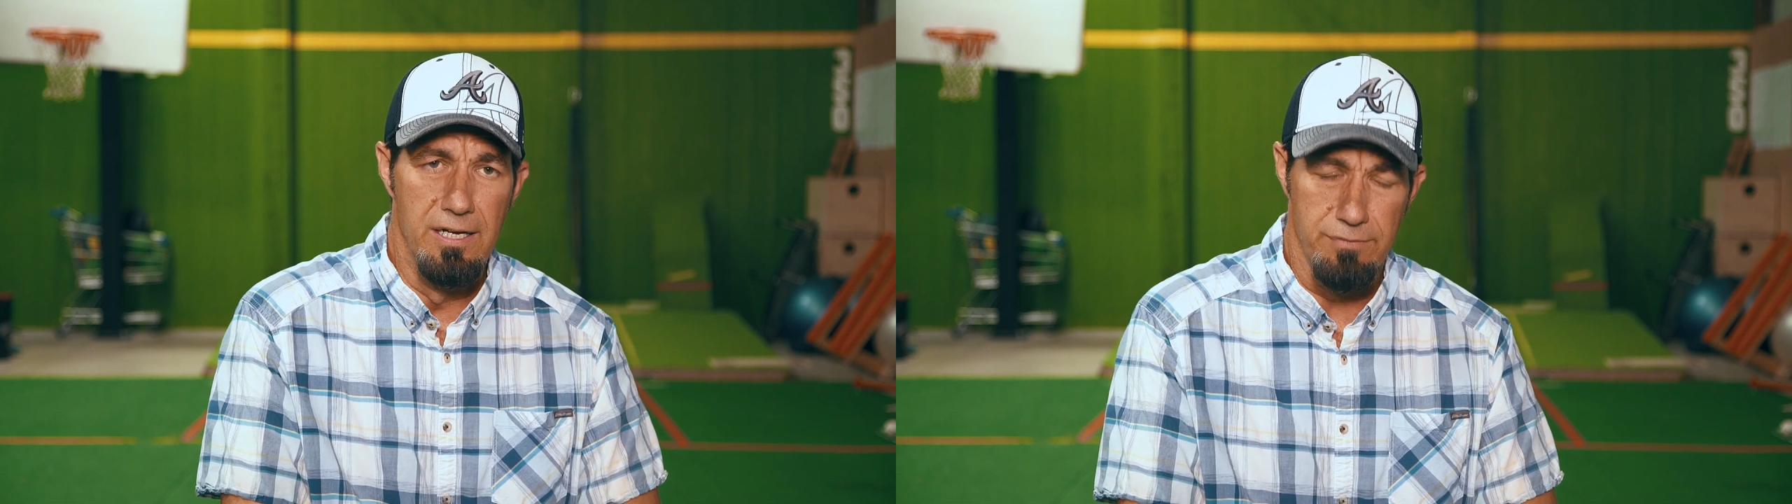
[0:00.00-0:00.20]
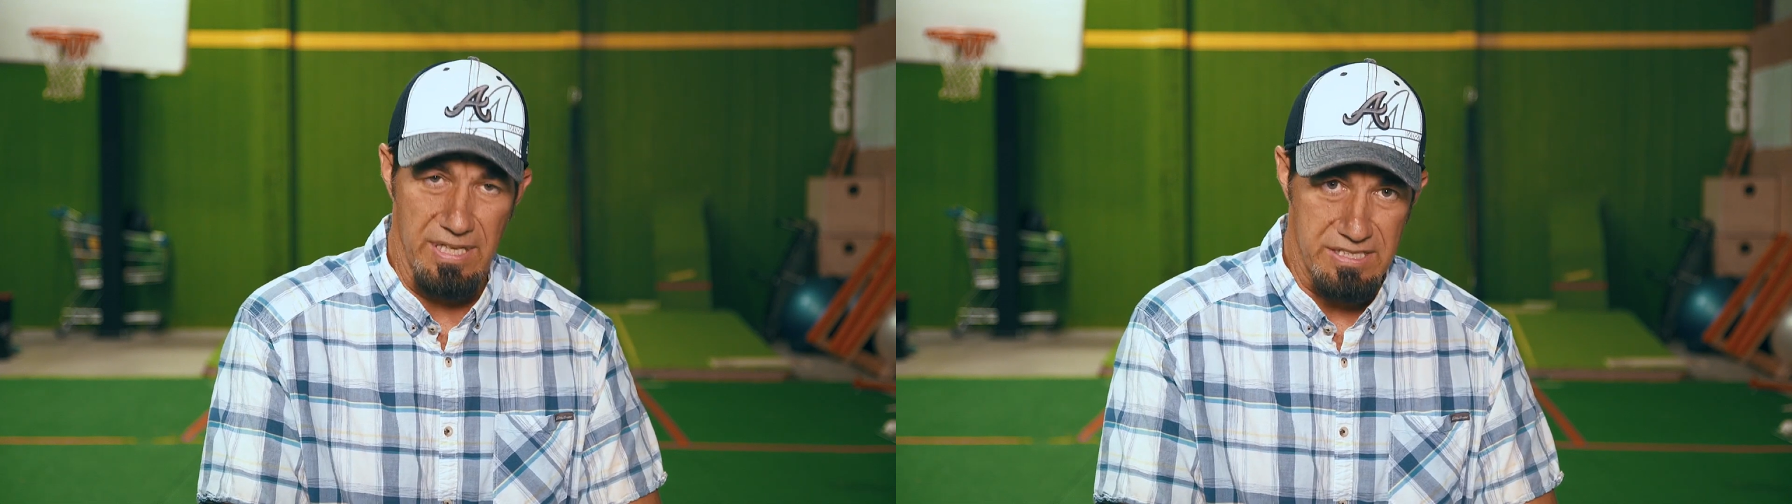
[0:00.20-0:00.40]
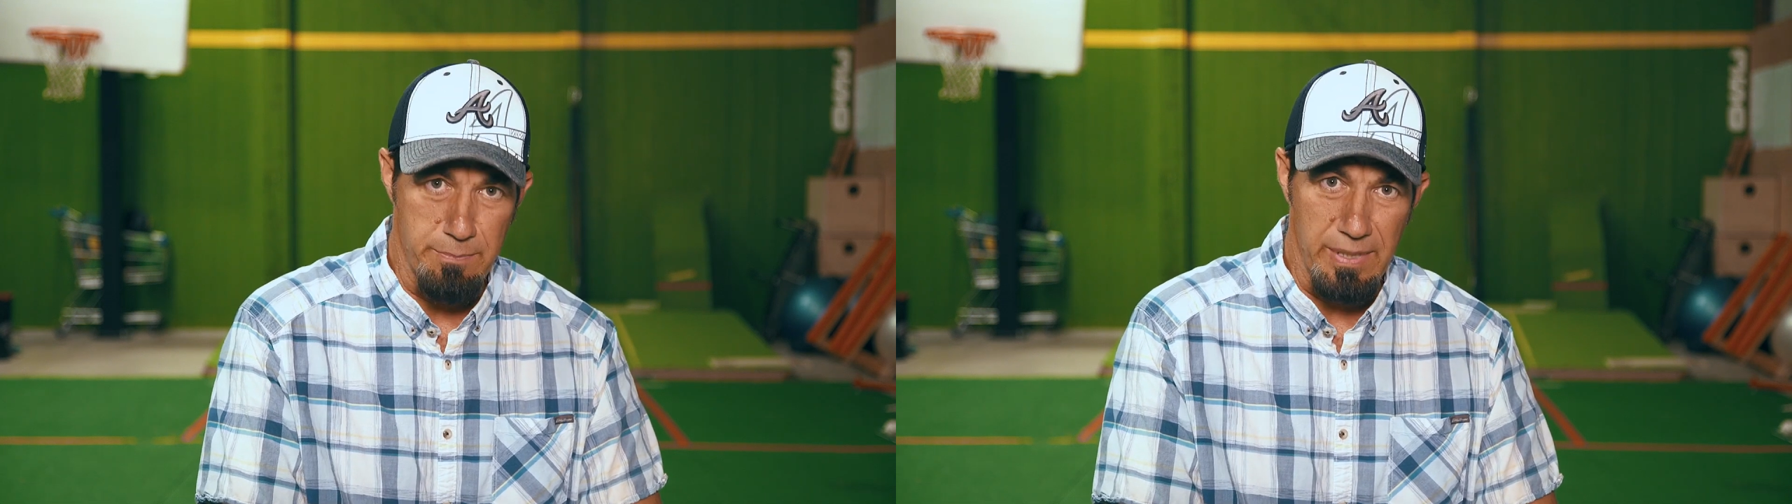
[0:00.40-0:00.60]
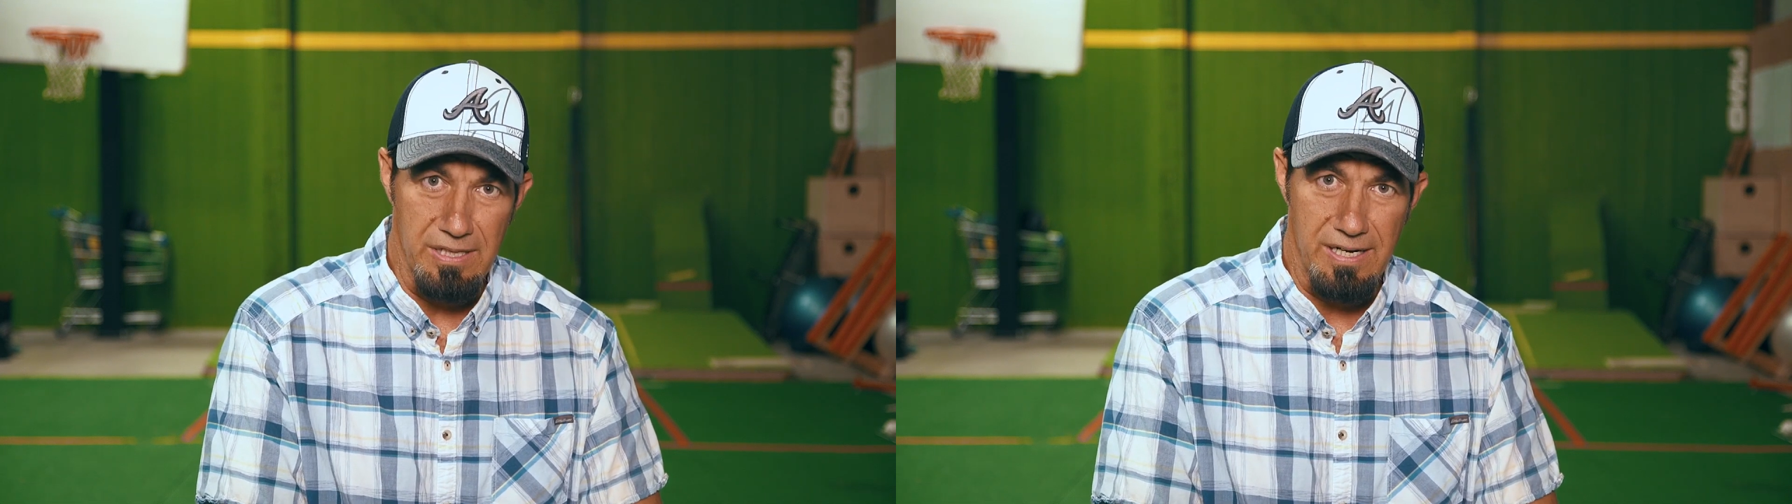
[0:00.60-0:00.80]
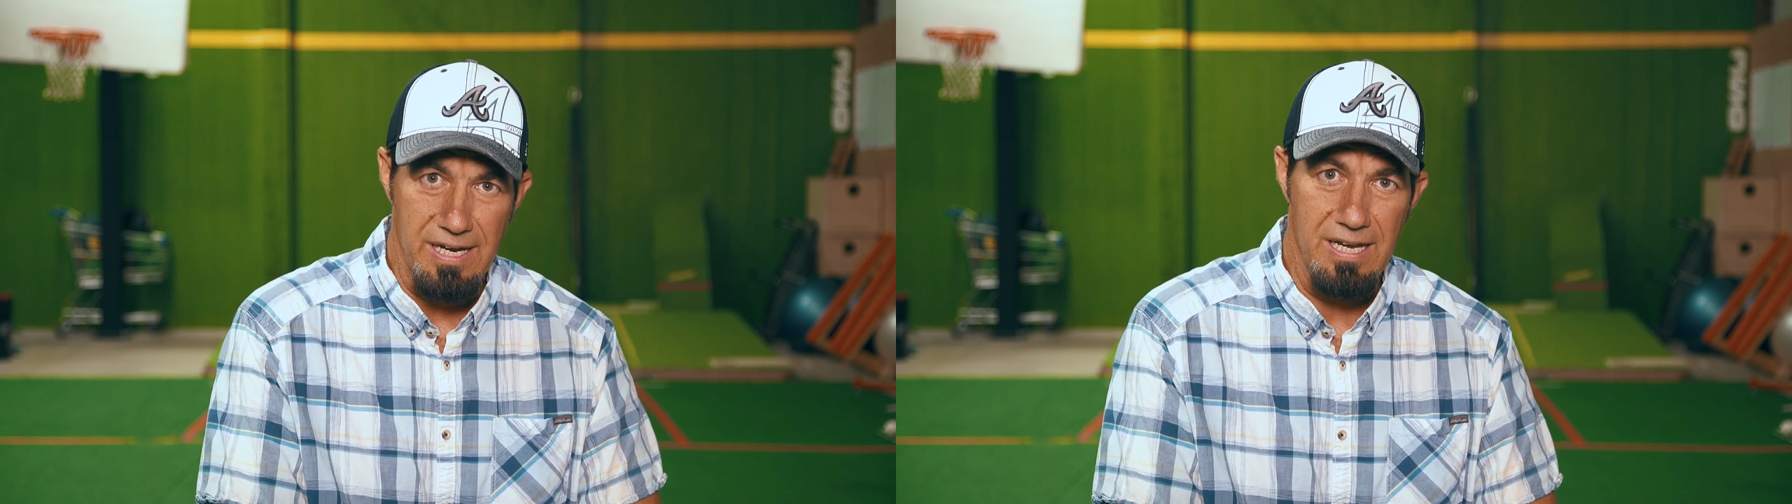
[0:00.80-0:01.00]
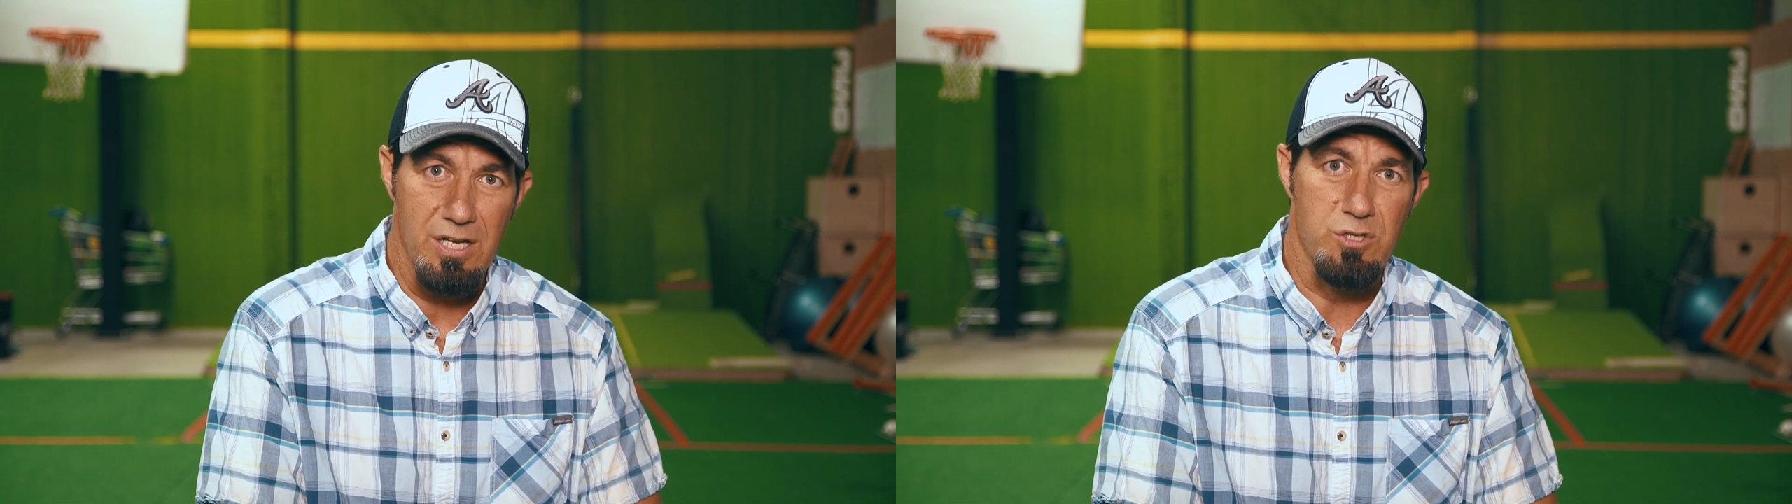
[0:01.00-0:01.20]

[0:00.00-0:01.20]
flexibility,